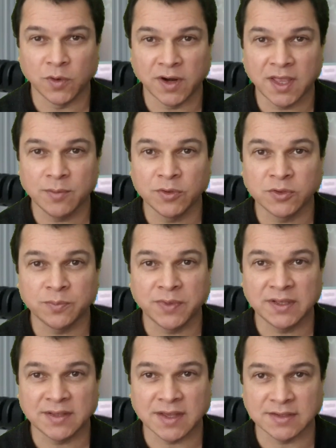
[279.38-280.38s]
you are able to
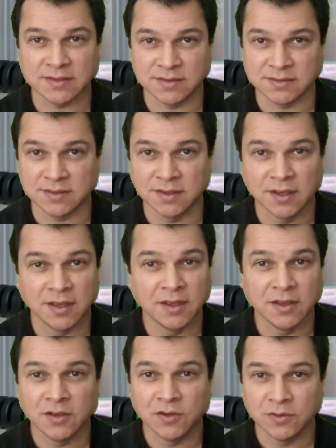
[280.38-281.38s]
pay taxes
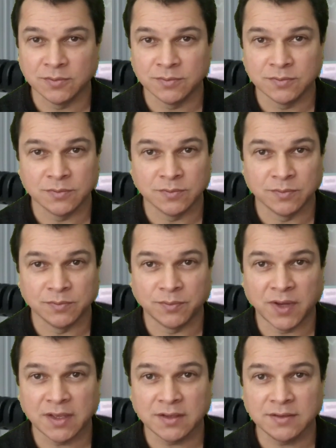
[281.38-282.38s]

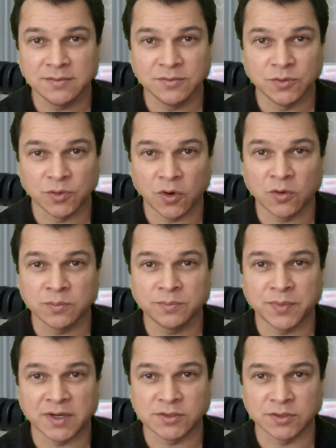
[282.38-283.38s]
by your
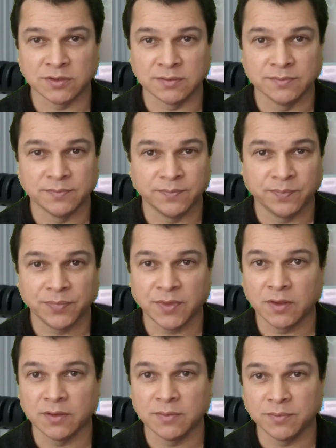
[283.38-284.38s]
own person,
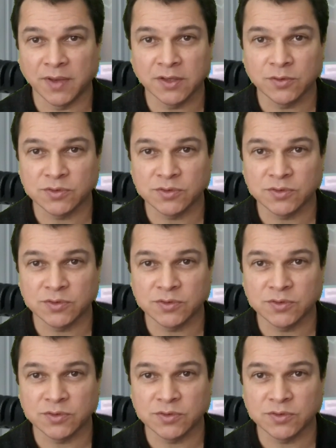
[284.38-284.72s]
by